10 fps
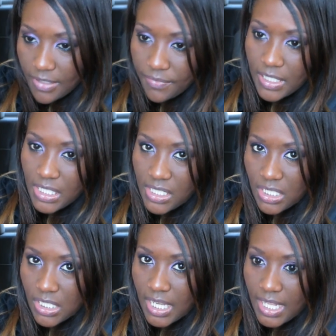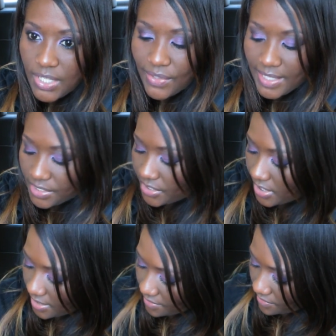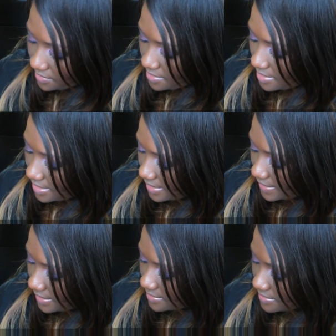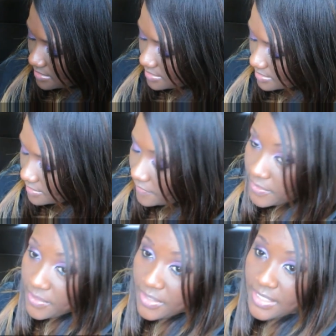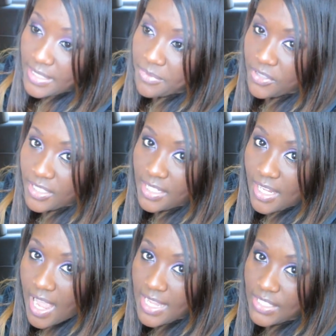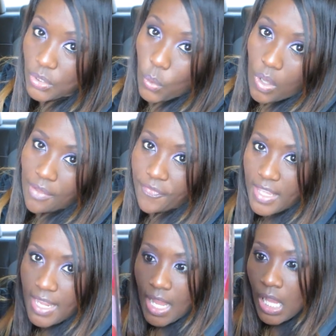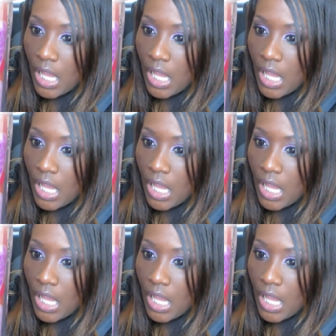want to cuddle and chill. And of course I'm drinking iced coffee.